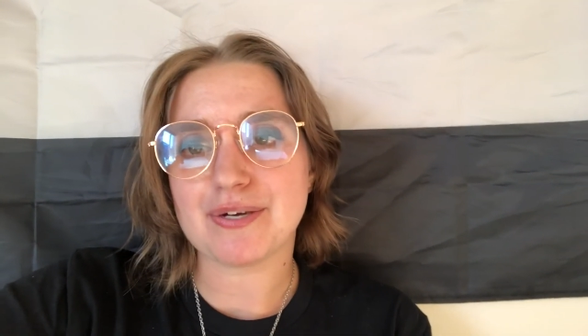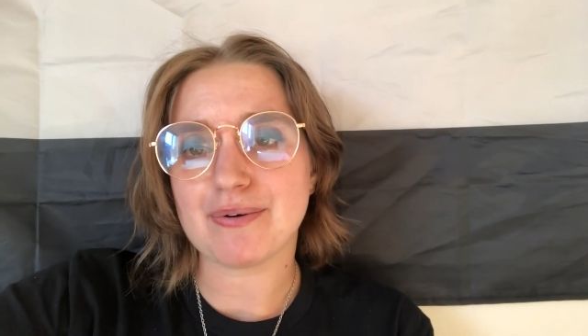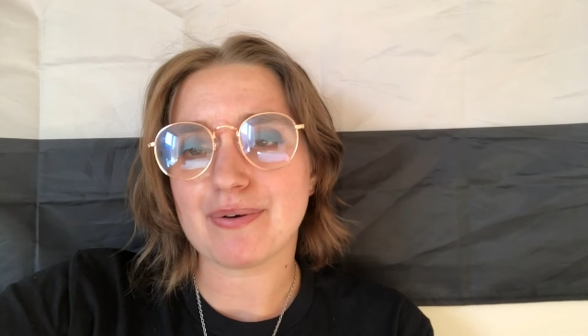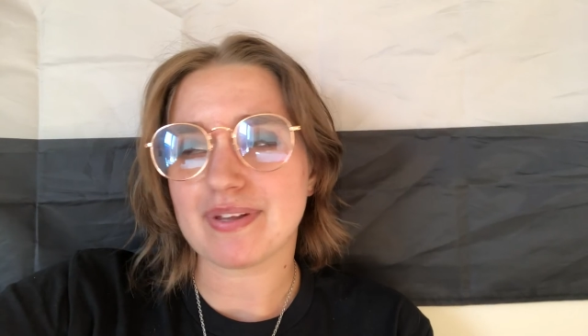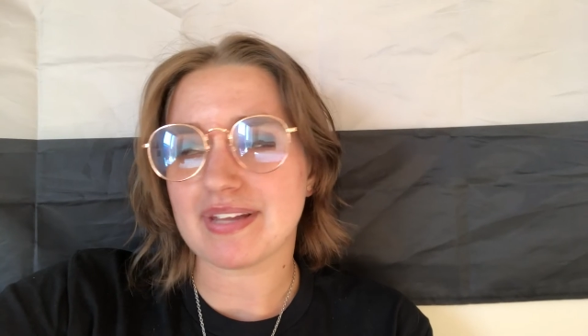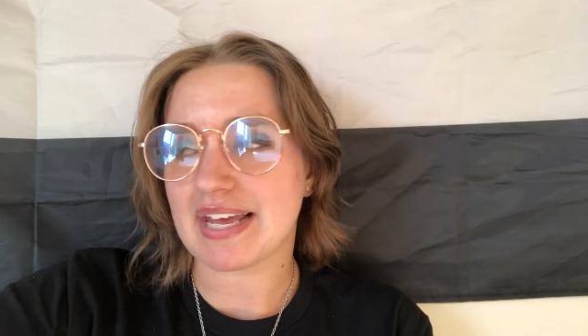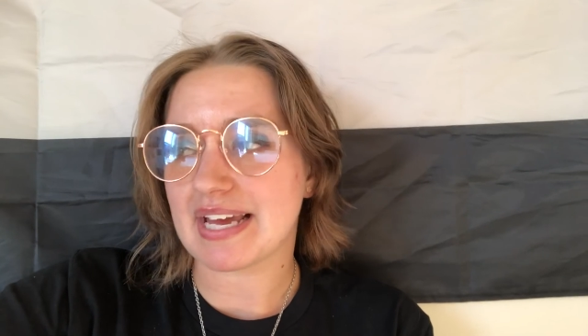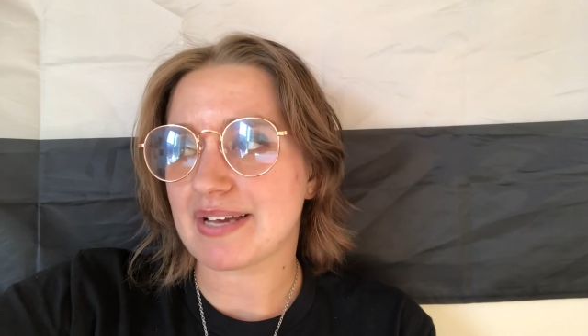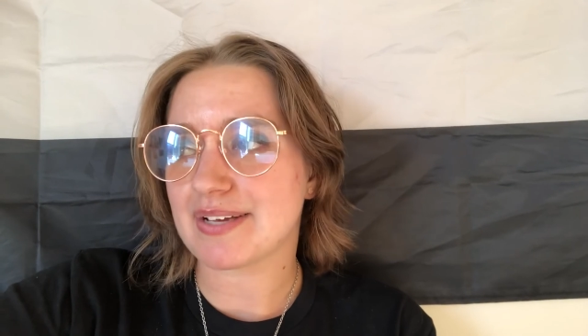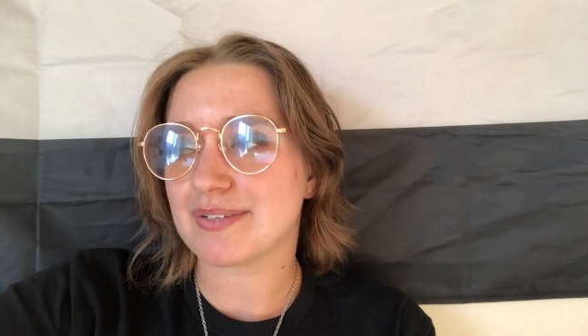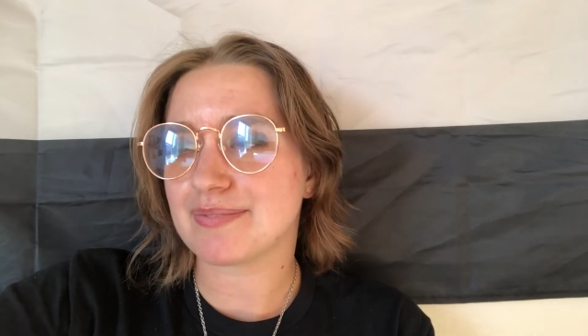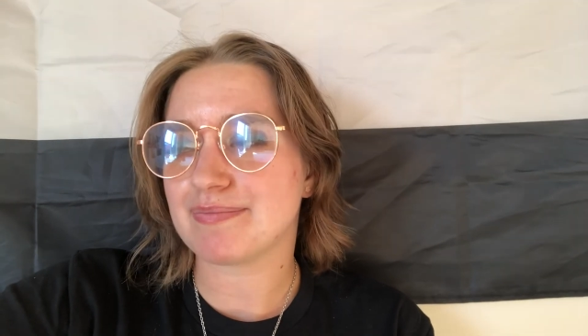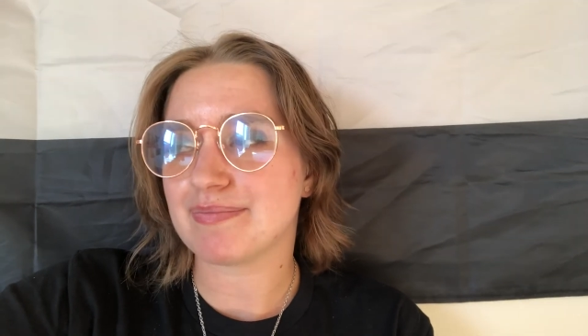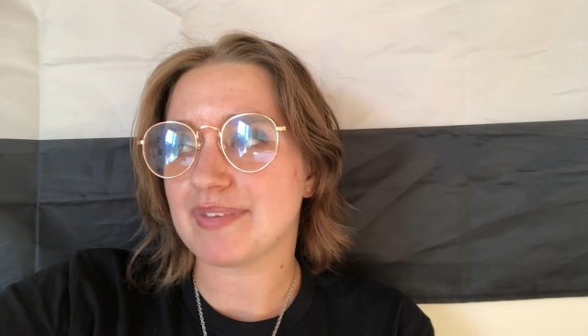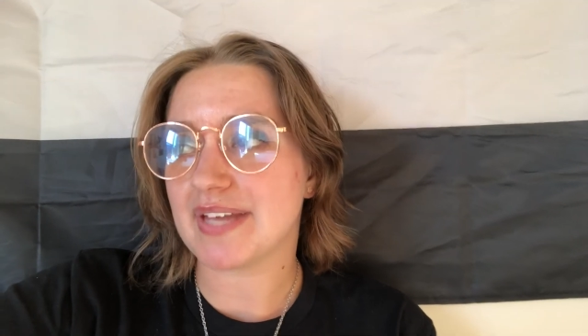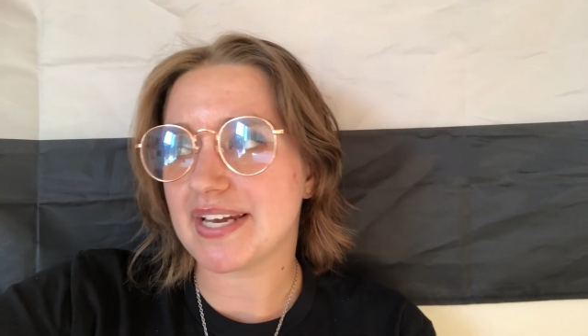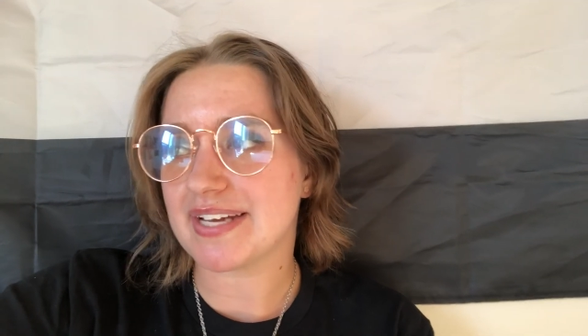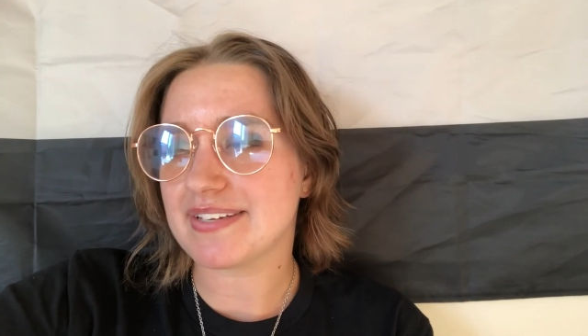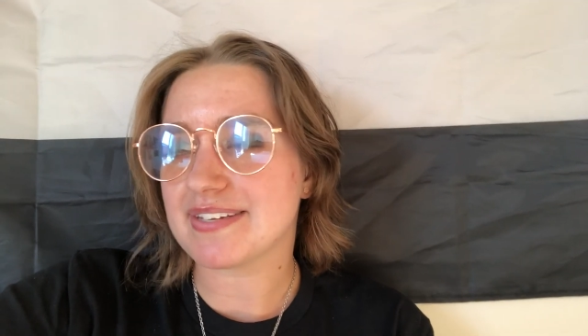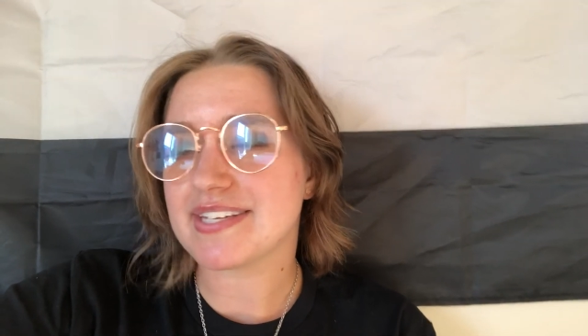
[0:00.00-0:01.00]
and
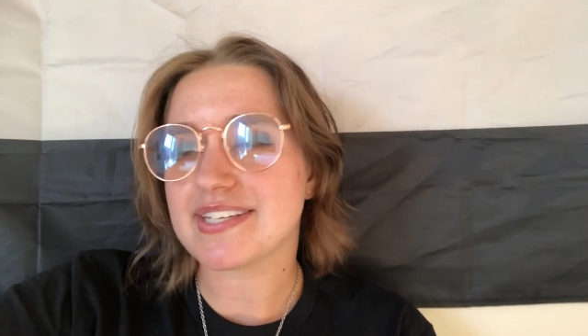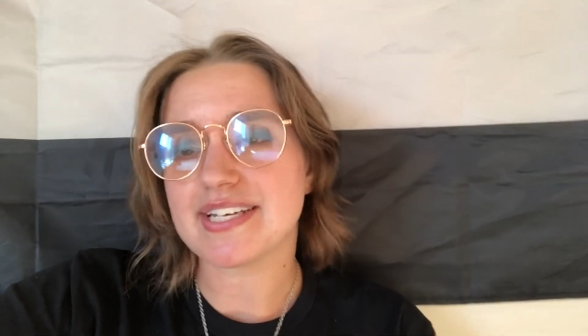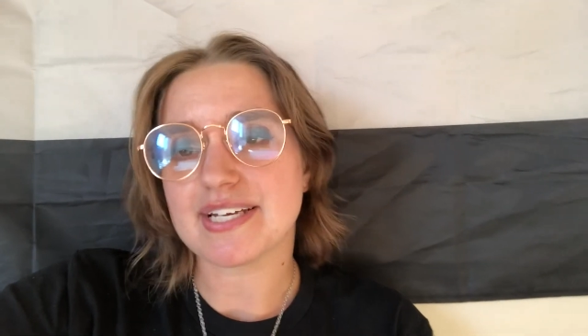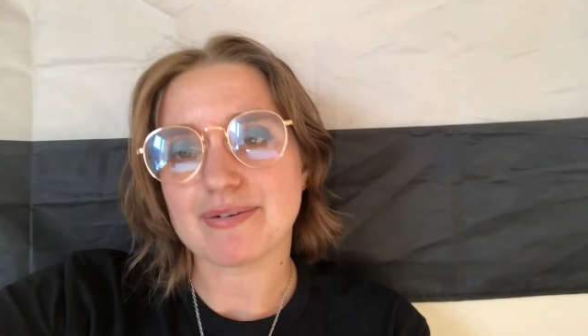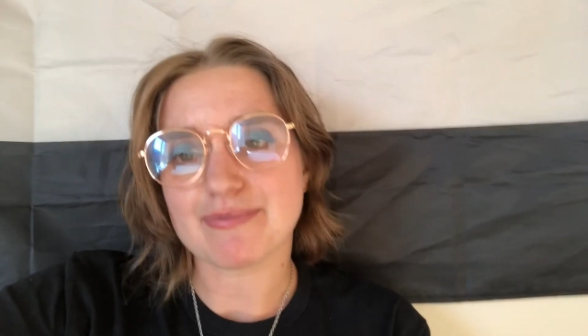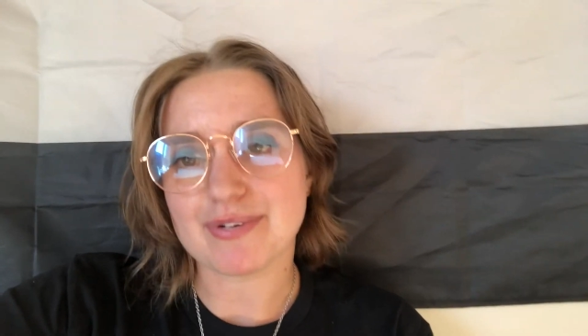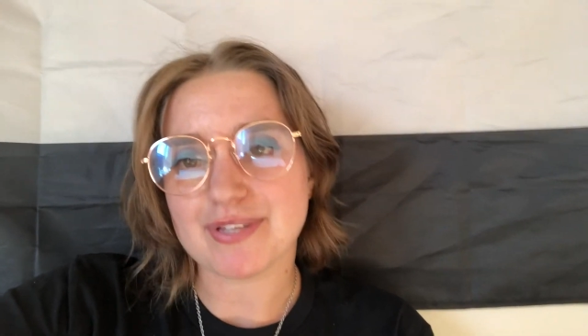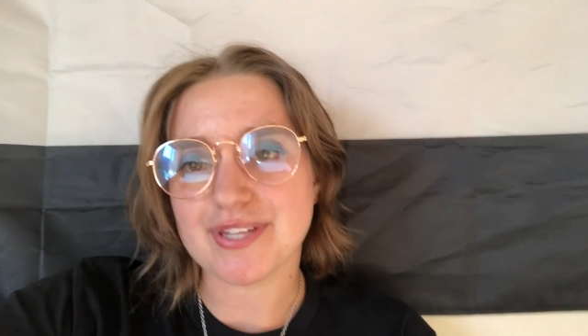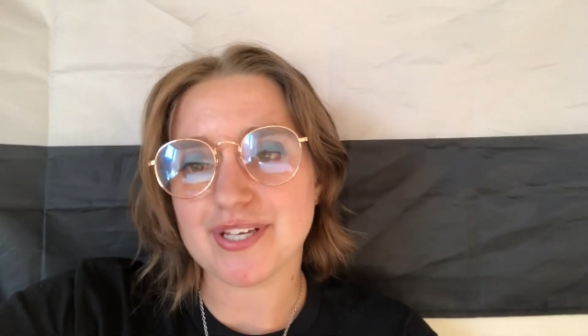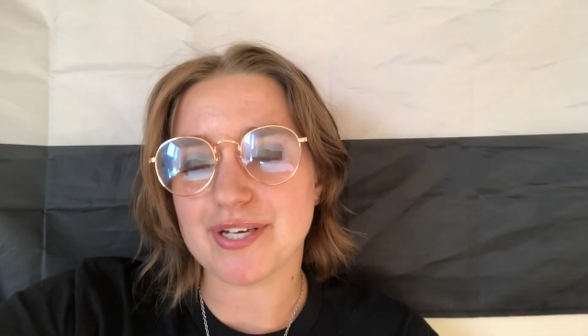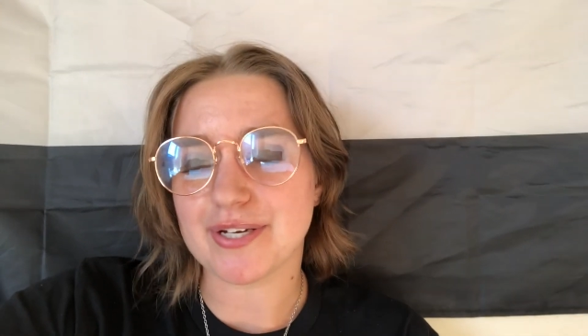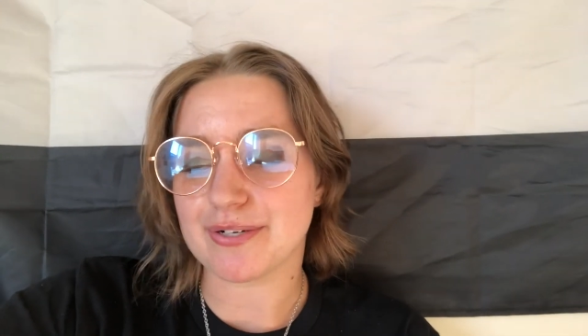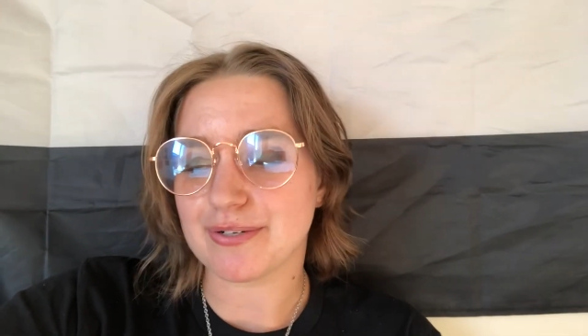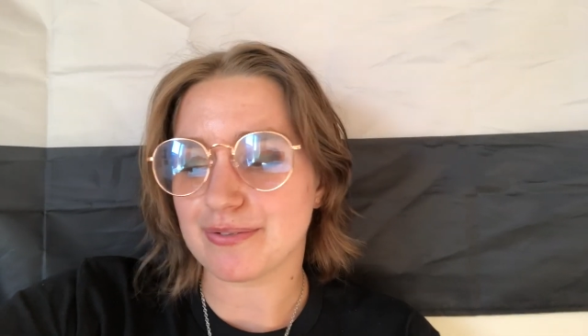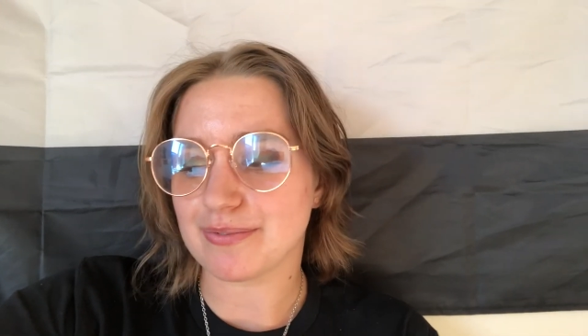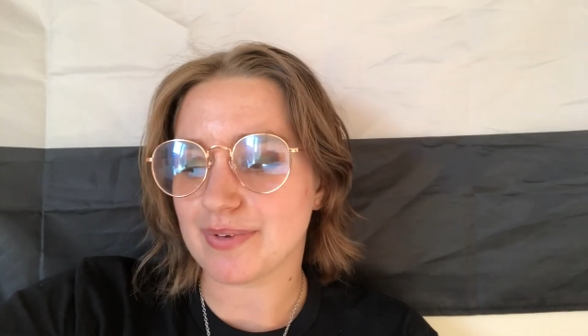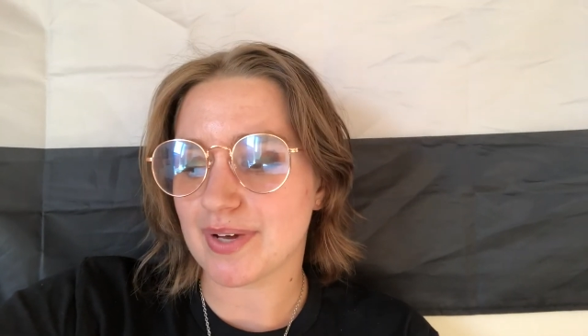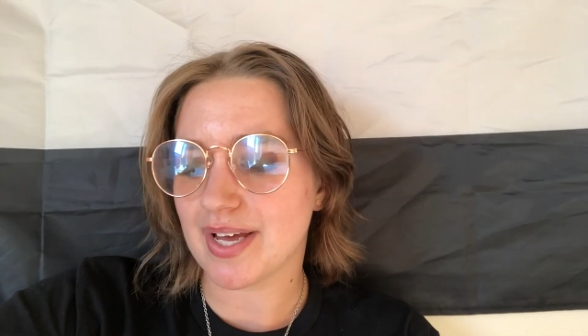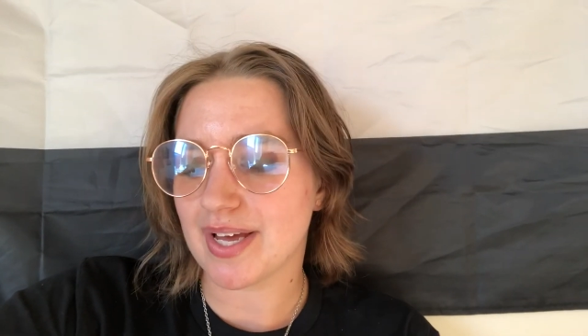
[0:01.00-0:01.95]
let it sit with you,